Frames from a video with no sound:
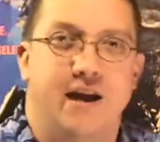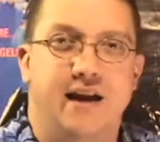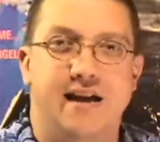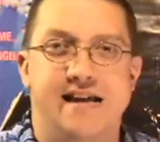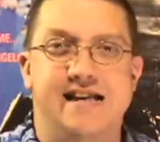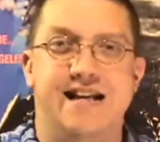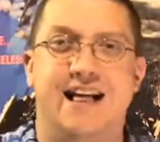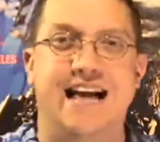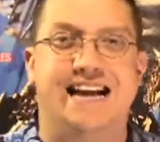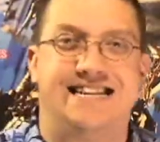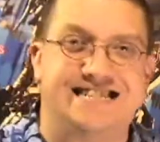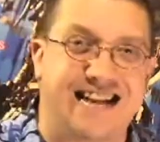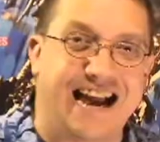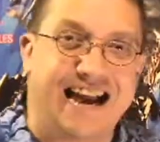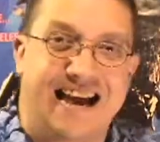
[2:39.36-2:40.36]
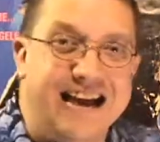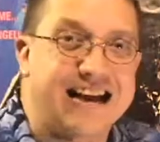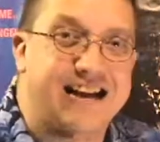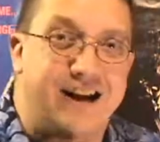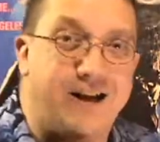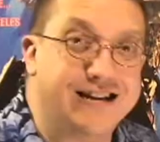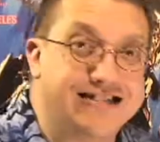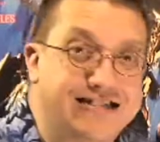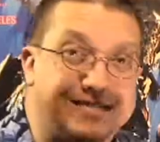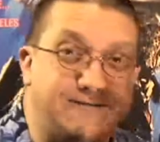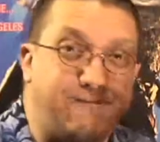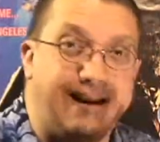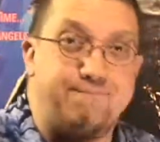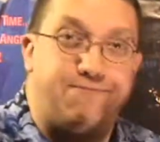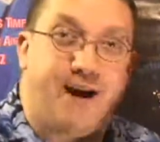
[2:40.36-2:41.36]
Yeah, he's like, oh, this is
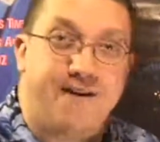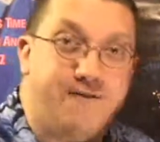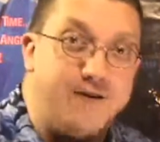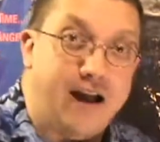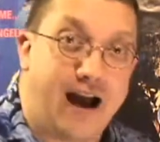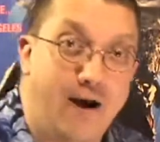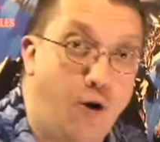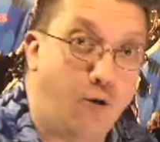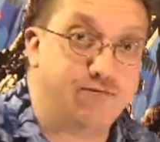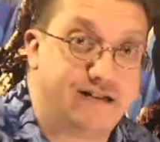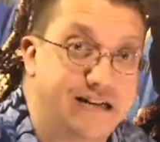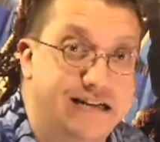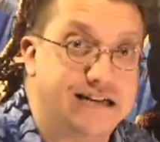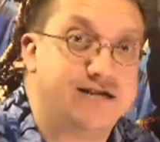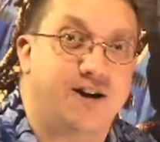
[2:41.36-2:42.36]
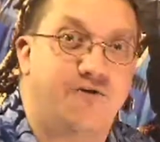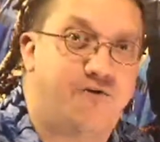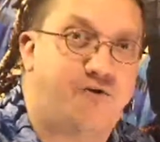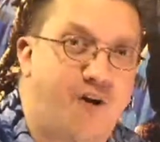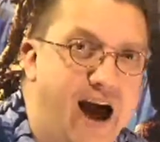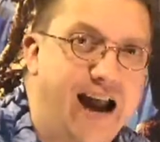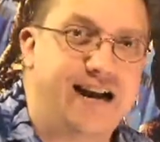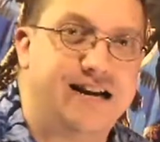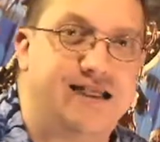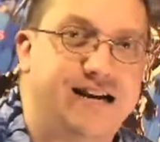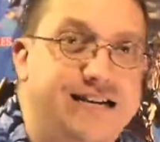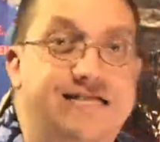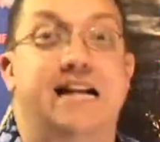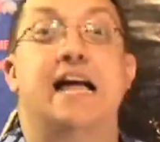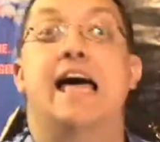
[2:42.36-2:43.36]
my private, I hope she doesn't find
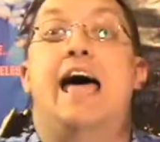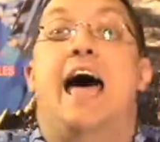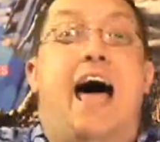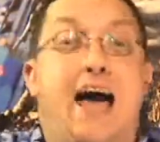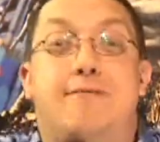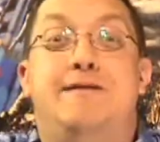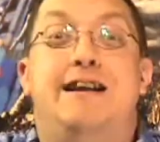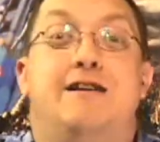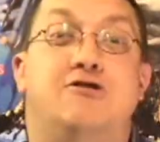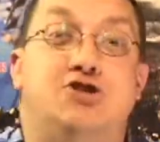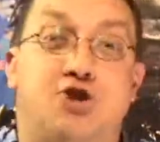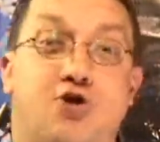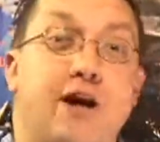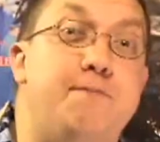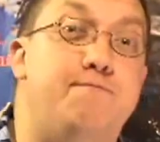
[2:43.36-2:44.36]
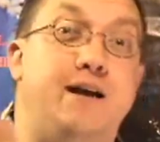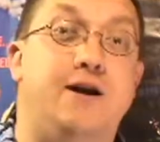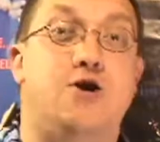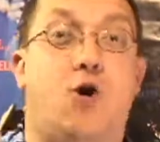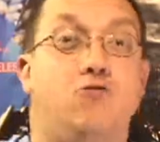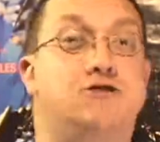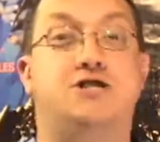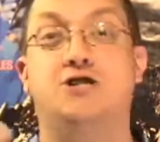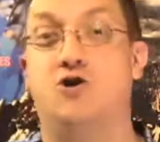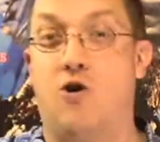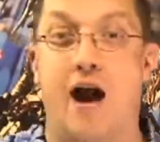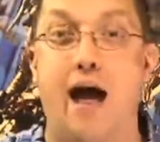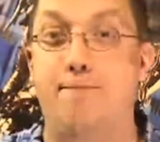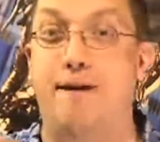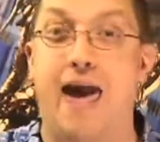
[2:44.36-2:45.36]
this. I mean, there's creepy ghost
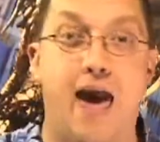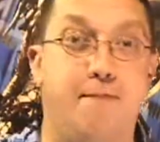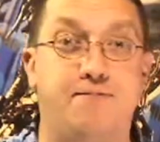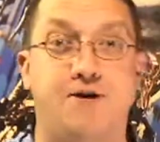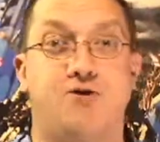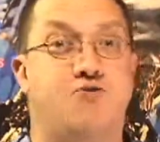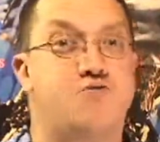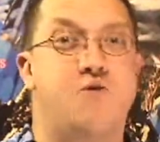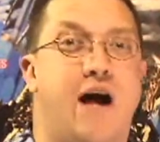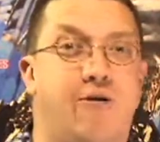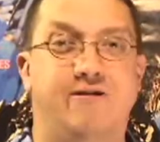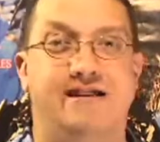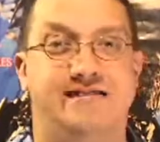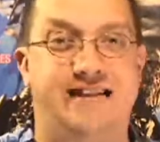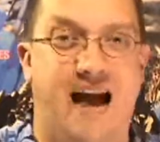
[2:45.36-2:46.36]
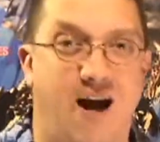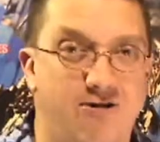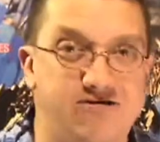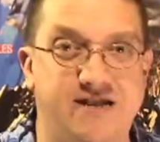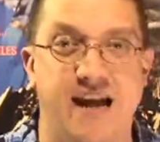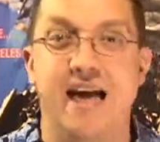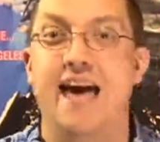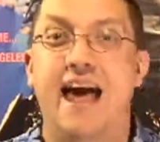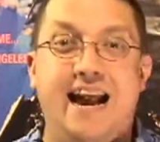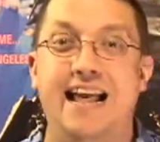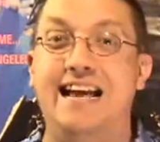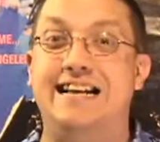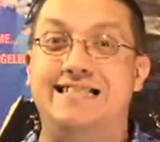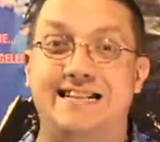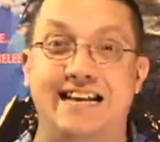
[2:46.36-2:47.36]
crap happening around his house, and
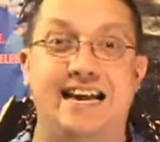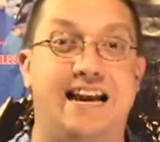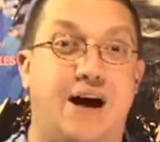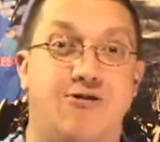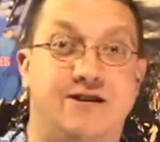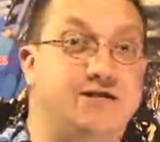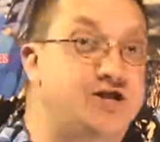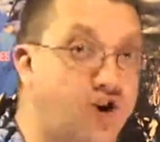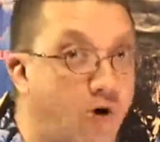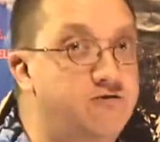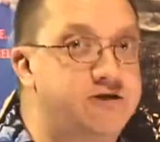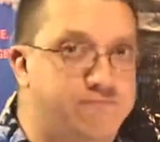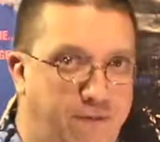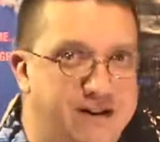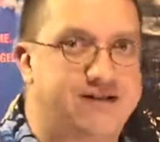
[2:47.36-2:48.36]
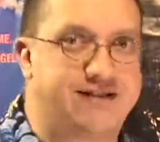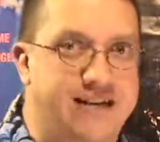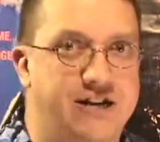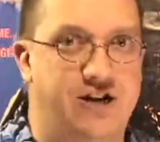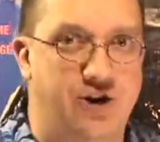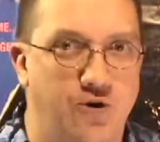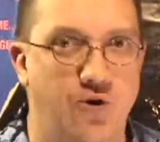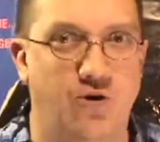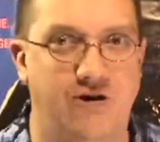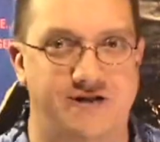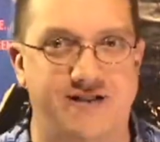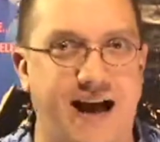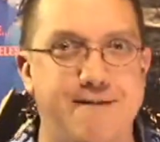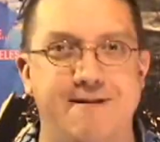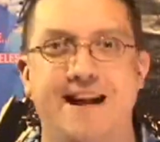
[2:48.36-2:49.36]
he doesn't get out his ghost-busting
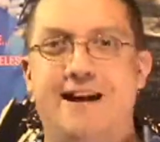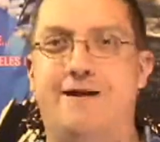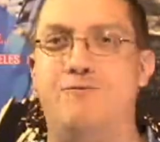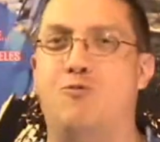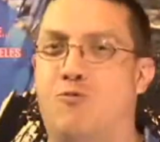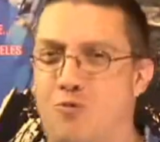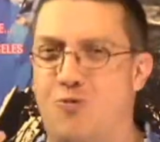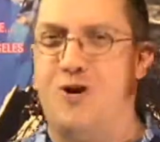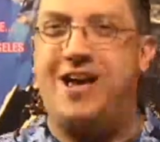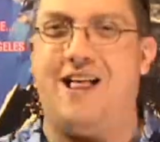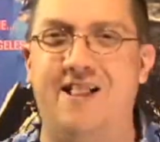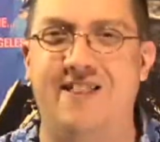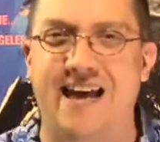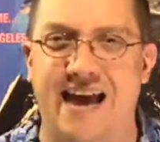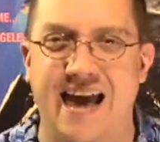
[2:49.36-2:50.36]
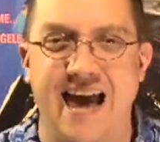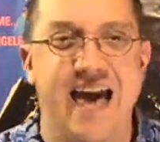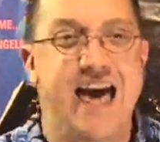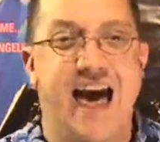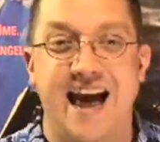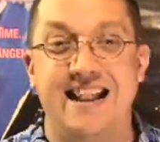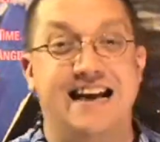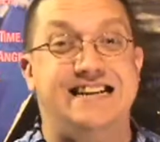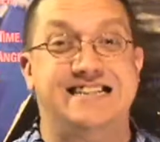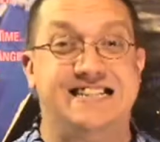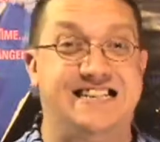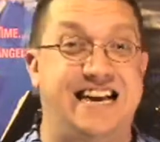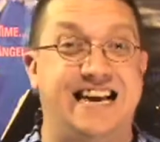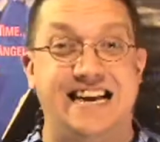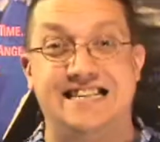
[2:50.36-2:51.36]
tools. I mean, really? And then
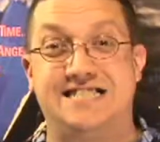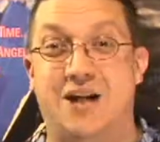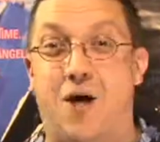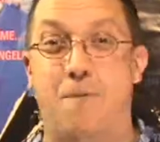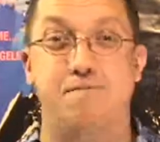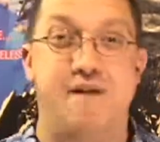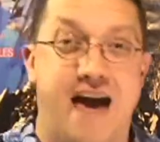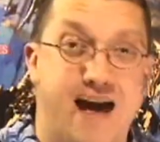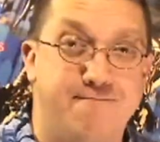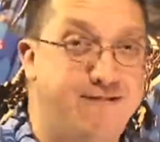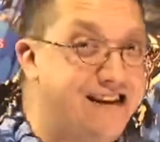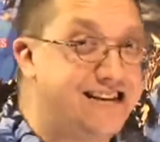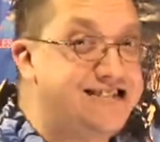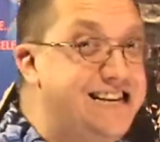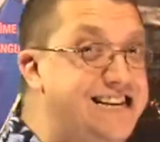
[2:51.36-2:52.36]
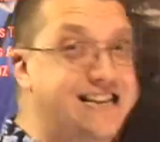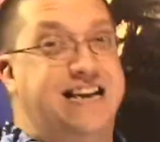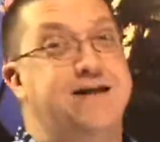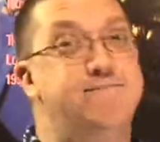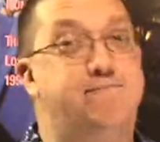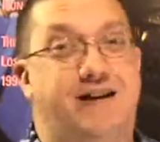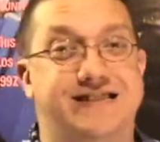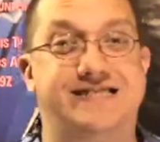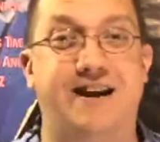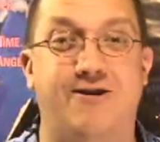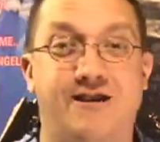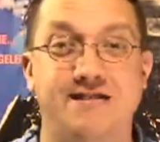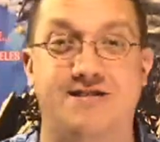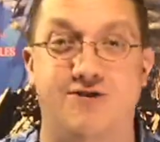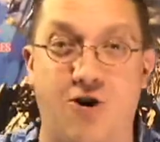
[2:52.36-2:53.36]
she gets all mad because he didn't bust
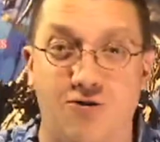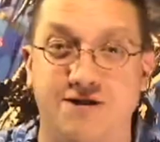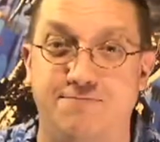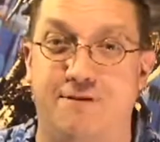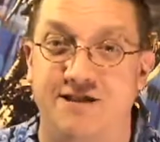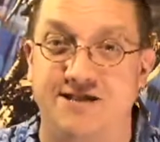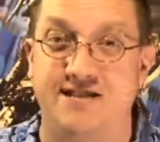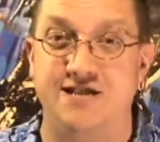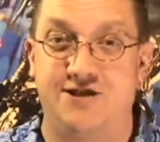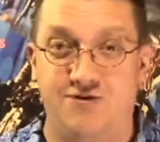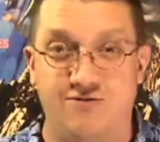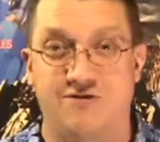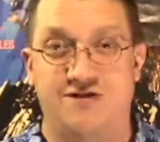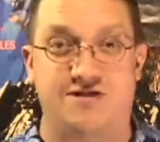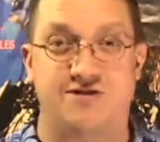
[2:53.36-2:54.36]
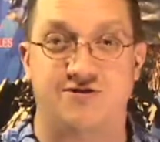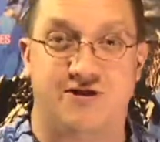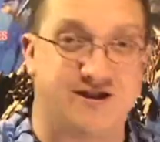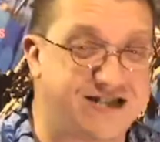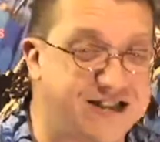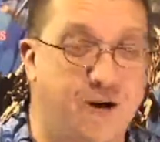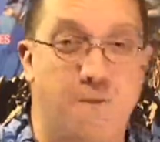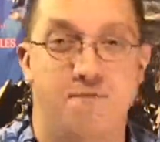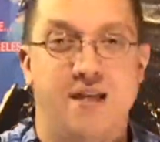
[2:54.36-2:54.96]
out his ghost-busting tools sooner. So,